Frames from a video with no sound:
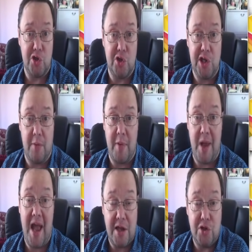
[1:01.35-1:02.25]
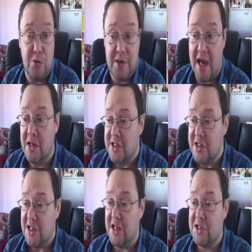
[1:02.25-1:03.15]
YouTube channel member, and you can
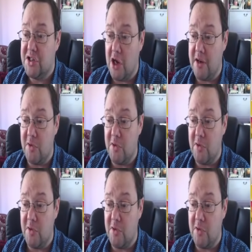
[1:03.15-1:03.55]
uh, sign up.